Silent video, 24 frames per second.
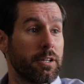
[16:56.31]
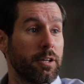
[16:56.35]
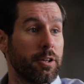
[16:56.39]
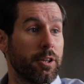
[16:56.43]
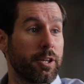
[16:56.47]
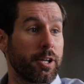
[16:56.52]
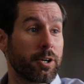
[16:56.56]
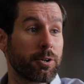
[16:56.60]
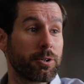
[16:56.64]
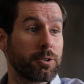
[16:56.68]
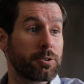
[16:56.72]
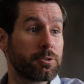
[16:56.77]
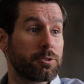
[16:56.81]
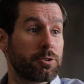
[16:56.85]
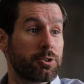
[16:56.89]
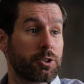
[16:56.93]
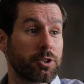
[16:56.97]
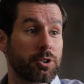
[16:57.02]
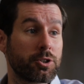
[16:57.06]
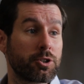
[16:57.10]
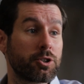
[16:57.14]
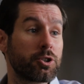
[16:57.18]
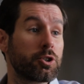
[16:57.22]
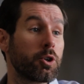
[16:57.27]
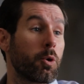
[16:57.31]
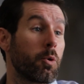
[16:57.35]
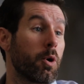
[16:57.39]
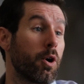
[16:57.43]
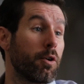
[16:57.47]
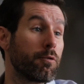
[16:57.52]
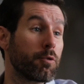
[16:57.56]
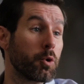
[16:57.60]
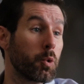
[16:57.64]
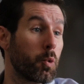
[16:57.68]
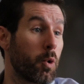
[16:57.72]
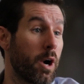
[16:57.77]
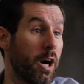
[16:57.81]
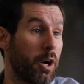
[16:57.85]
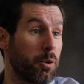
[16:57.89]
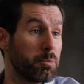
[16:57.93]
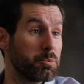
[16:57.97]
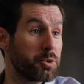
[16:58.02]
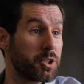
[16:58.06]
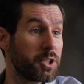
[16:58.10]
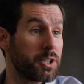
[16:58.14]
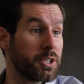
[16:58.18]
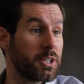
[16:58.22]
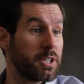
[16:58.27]
they're just so
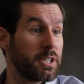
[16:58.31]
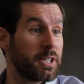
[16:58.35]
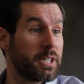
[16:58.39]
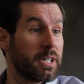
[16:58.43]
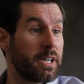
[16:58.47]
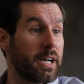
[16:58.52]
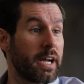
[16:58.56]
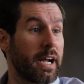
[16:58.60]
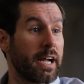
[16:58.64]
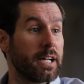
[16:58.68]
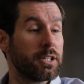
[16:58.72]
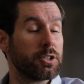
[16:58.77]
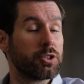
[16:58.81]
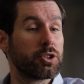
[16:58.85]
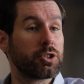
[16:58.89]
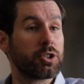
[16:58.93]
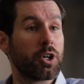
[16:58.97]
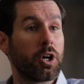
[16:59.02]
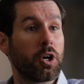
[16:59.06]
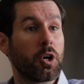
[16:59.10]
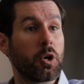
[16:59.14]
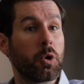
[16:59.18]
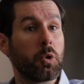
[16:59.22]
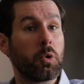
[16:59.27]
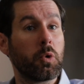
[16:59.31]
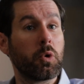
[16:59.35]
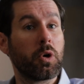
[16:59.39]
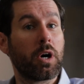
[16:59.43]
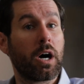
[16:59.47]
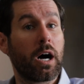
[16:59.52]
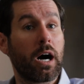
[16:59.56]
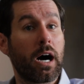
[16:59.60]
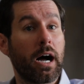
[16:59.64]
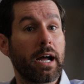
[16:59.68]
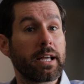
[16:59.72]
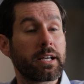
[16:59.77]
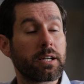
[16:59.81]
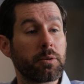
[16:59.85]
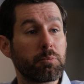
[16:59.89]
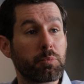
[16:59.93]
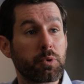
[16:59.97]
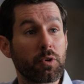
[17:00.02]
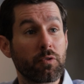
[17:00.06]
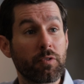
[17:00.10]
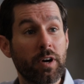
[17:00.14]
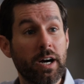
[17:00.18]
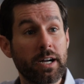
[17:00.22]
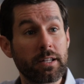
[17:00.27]
overwhelmed. Mm-hmm. And so I can
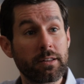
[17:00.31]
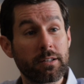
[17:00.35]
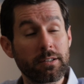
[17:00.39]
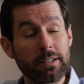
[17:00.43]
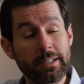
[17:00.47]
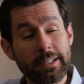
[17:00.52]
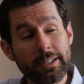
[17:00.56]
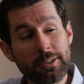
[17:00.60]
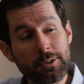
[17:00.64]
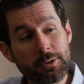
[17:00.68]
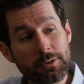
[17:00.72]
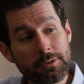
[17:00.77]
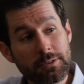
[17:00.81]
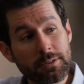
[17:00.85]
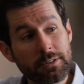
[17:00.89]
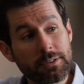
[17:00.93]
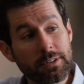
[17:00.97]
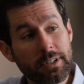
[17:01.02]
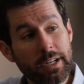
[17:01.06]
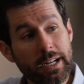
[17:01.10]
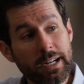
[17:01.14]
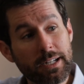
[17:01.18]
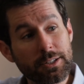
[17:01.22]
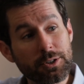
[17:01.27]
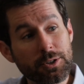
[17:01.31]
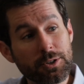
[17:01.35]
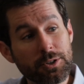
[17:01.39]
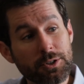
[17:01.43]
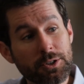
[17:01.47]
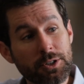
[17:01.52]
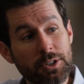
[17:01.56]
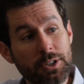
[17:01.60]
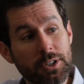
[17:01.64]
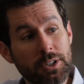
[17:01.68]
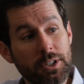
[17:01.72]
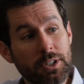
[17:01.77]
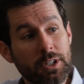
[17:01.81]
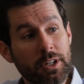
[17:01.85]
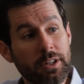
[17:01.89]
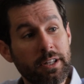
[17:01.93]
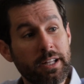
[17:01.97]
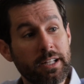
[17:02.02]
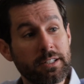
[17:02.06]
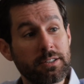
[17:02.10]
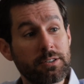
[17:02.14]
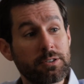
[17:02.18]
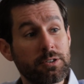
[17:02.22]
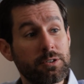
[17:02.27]
provide the legal answers
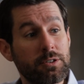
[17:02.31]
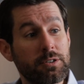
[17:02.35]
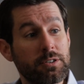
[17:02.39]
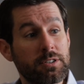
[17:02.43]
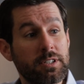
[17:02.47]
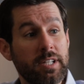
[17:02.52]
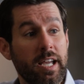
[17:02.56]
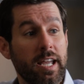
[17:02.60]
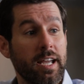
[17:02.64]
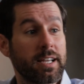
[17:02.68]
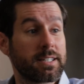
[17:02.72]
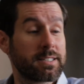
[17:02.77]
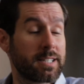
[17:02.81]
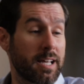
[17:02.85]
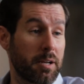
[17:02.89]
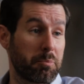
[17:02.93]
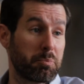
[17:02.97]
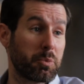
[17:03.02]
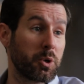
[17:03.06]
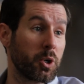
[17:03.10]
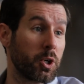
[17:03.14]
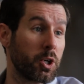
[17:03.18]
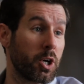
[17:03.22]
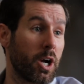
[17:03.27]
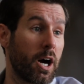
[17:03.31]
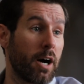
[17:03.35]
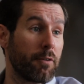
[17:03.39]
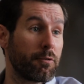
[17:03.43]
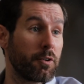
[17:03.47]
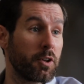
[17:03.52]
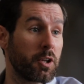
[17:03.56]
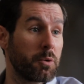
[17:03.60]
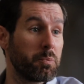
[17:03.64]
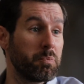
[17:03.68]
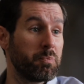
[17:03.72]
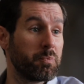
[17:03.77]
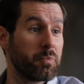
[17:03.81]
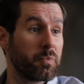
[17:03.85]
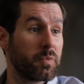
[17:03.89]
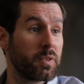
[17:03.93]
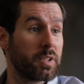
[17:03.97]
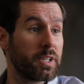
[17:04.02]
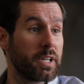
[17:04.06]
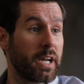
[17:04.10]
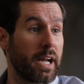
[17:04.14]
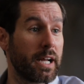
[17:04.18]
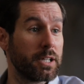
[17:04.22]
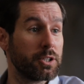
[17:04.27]
that takes that burden off of them.
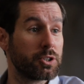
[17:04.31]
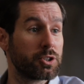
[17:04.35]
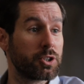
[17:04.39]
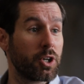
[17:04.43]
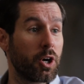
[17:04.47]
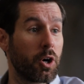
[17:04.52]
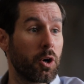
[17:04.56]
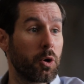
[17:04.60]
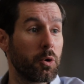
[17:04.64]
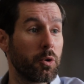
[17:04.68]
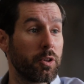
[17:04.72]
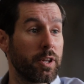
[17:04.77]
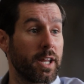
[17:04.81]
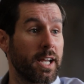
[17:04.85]
And so